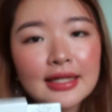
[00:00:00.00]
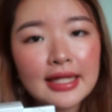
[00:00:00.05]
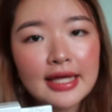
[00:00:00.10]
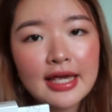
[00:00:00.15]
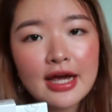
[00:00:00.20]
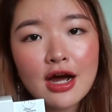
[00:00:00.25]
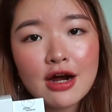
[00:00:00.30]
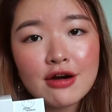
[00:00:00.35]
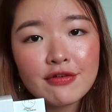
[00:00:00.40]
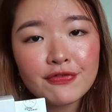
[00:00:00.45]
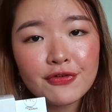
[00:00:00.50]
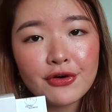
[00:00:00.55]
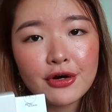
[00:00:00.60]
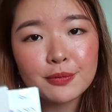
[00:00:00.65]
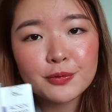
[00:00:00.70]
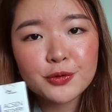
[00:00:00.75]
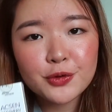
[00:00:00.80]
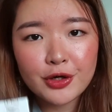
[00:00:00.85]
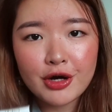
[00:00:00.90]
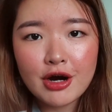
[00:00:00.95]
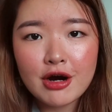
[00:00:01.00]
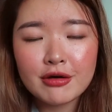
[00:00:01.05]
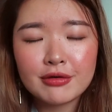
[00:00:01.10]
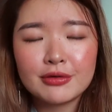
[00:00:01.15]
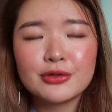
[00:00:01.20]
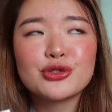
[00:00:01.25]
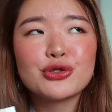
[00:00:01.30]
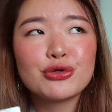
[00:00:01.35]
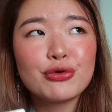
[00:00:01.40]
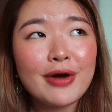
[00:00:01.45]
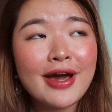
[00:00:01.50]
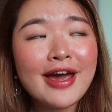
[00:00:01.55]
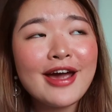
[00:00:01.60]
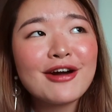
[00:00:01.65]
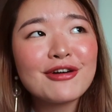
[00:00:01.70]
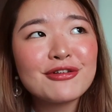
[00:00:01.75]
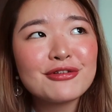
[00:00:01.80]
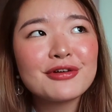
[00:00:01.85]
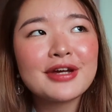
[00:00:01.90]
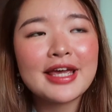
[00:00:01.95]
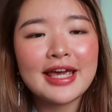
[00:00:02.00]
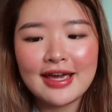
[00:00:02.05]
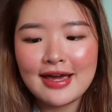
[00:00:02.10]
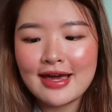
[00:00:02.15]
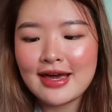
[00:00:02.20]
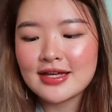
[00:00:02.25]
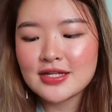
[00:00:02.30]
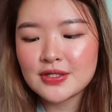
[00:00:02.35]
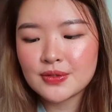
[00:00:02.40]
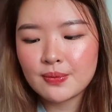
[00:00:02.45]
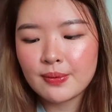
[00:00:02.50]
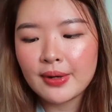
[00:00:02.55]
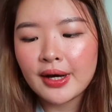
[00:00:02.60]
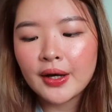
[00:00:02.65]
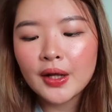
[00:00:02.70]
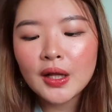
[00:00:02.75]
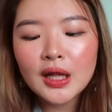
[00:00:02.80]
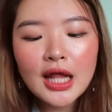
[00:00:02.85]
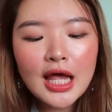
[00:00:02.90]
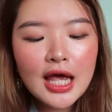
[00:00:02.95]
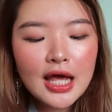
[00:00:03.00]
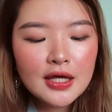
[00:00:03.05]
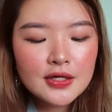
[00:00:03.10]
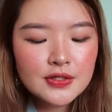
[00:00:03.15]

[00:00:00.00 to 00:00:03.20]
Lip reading: They are from Tuareg as well.